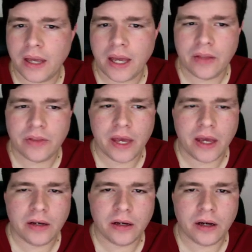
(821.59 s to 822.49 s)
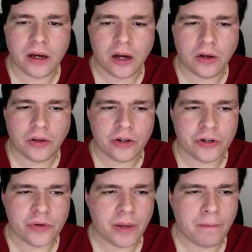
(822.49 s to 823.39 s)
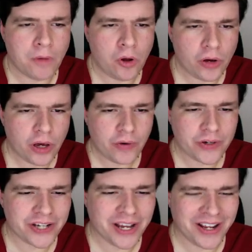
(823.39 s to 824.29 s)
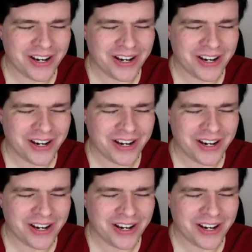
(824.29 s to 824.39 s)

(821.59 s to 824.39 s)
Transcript: And then they're doing a Mulga, which